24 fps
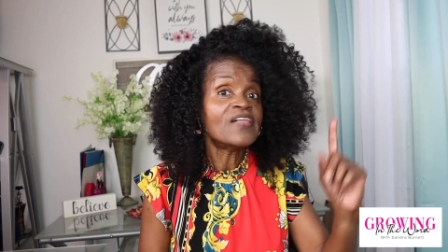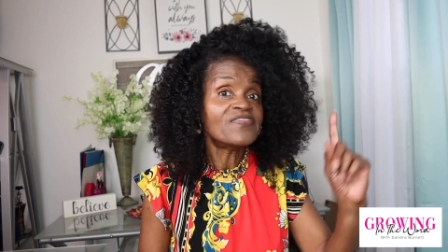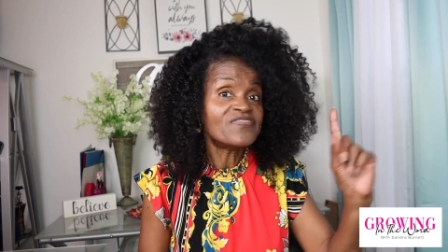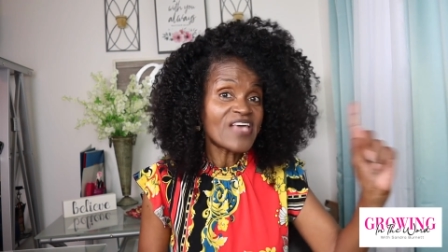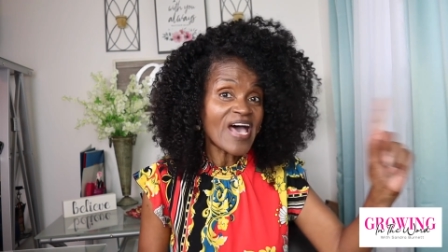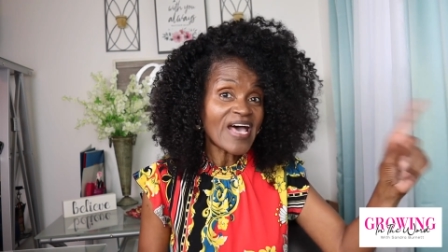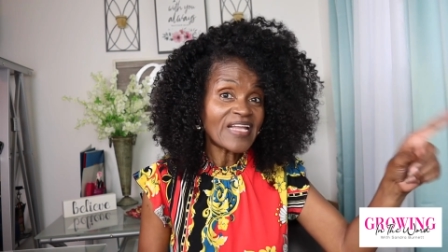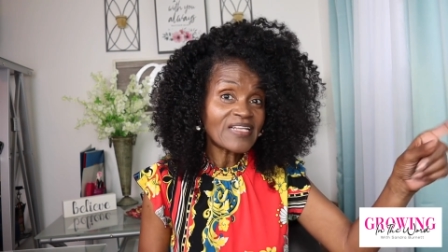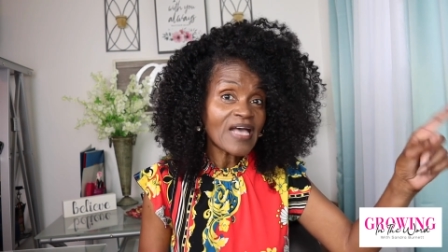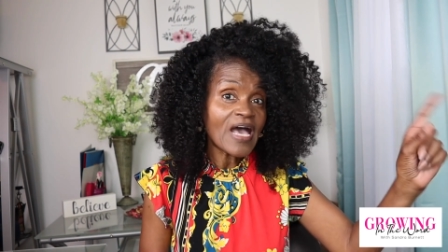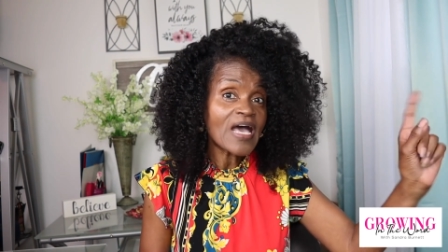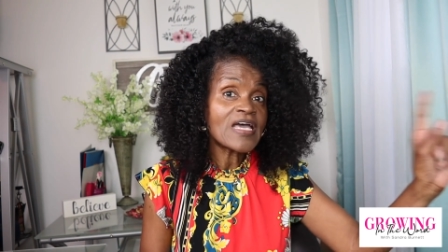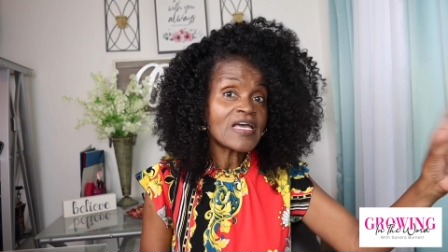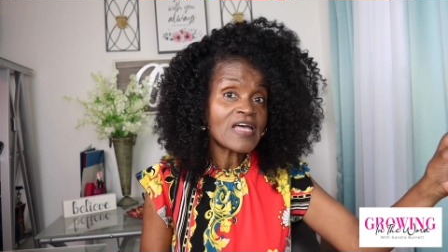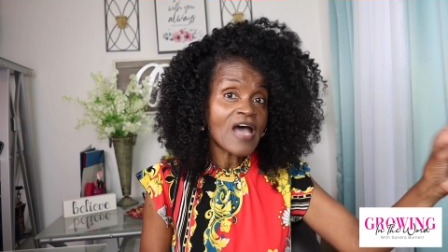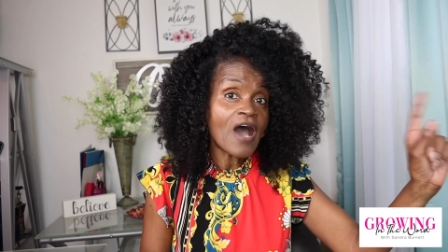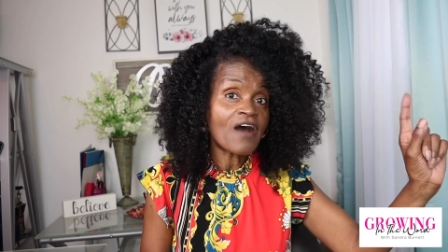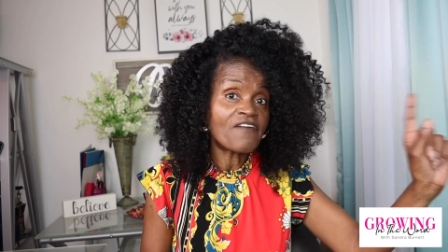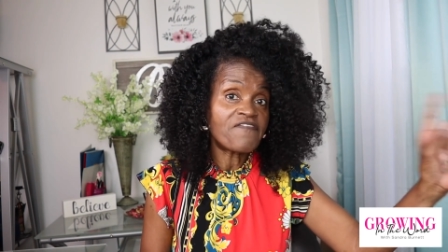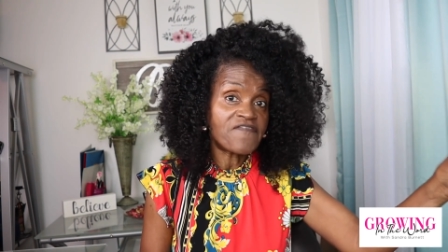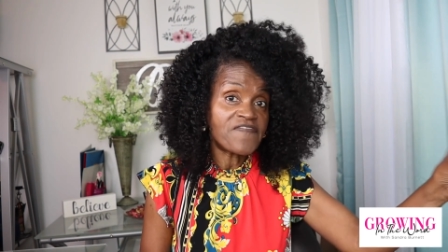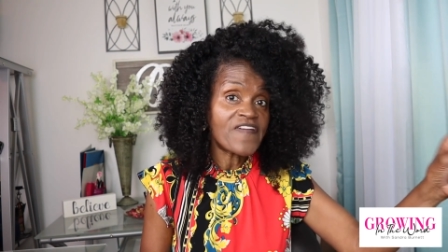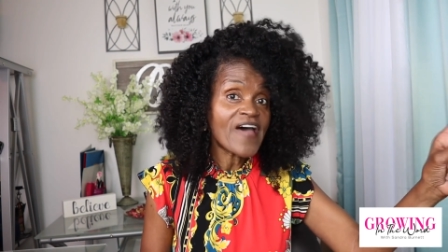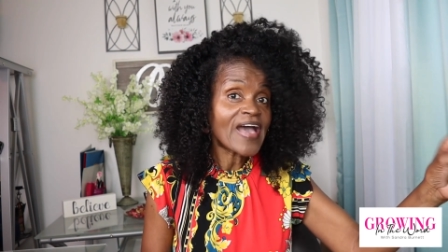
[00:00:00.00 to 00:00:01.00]
that uh,
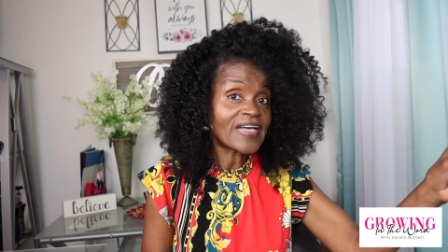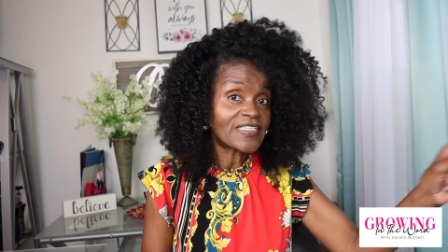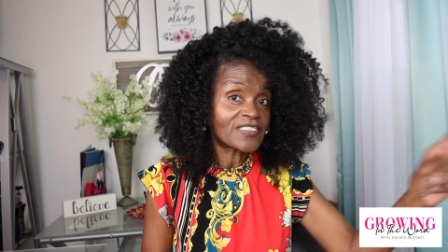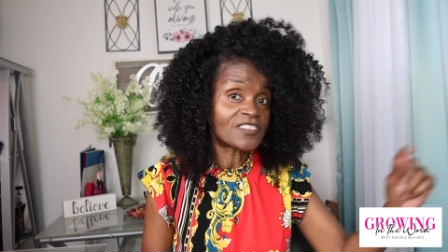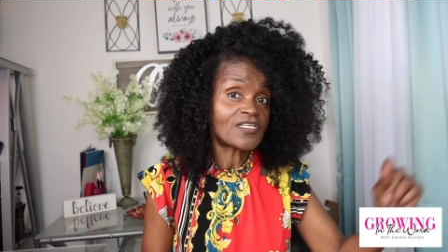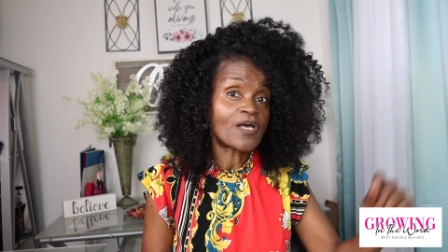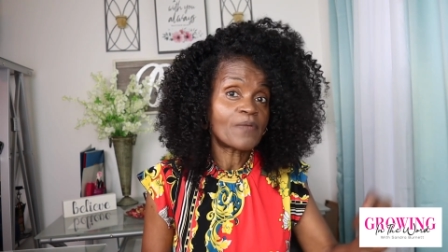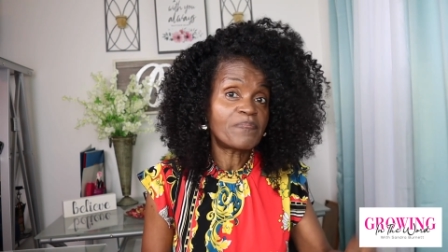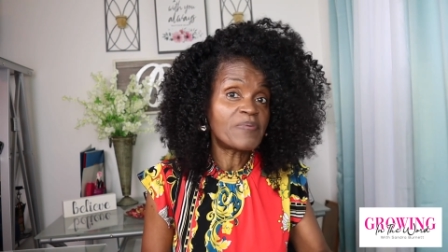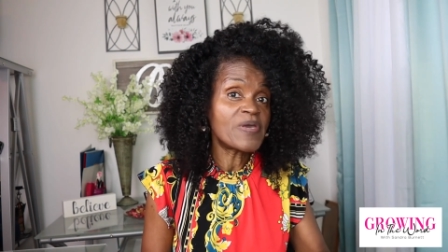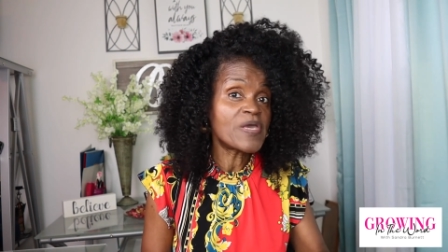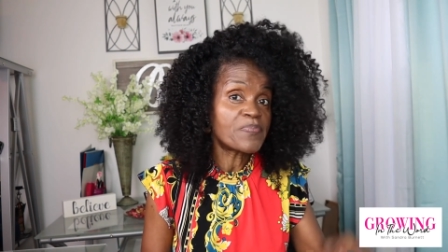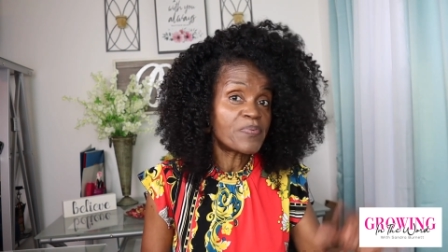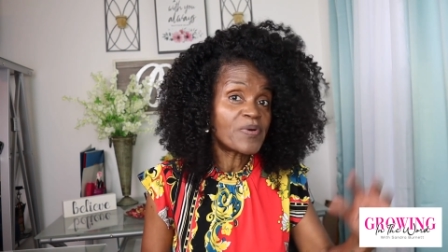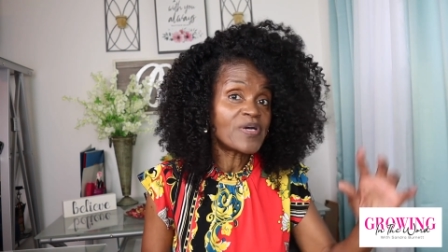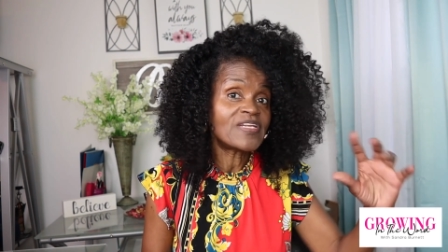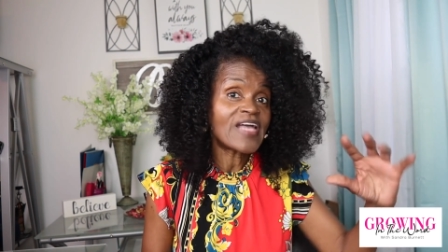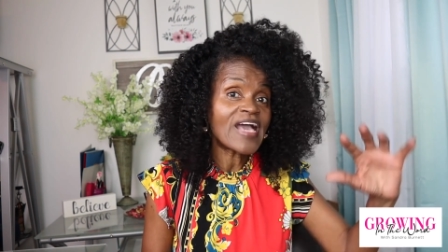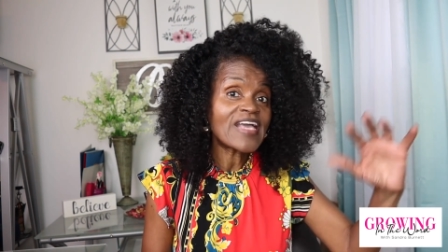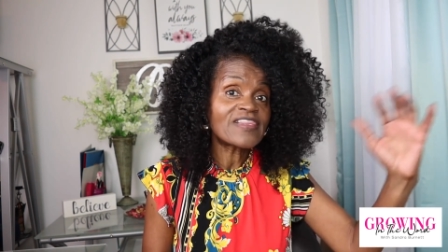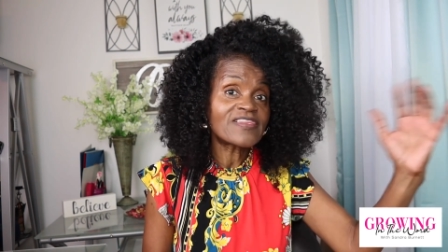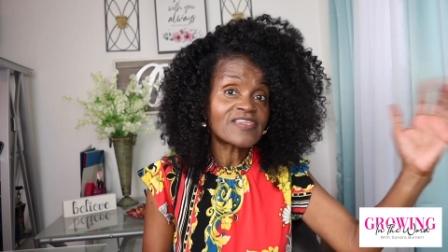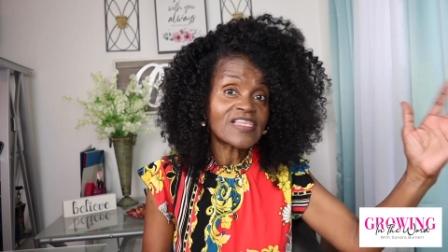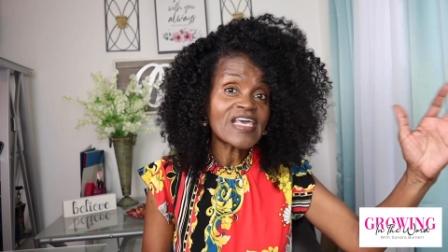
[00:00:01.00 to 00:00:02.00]
affects some people
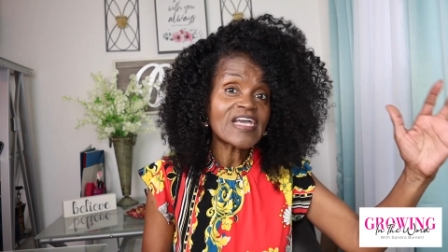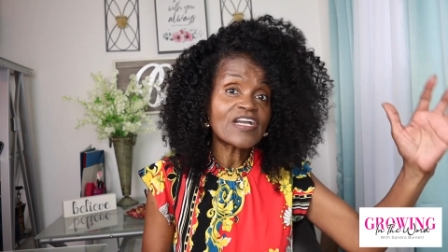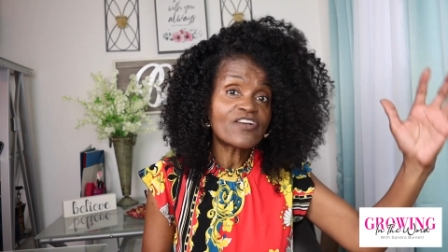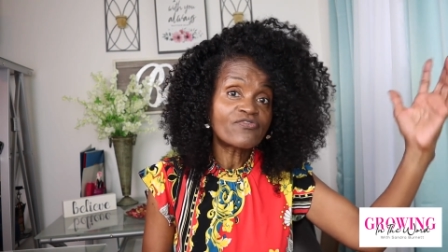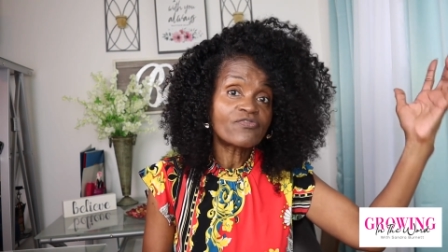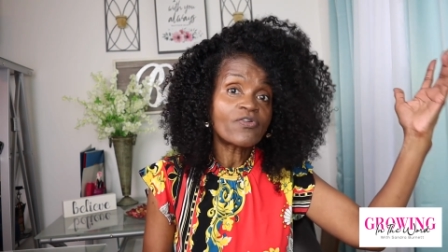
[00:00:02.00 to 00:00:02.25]
and they think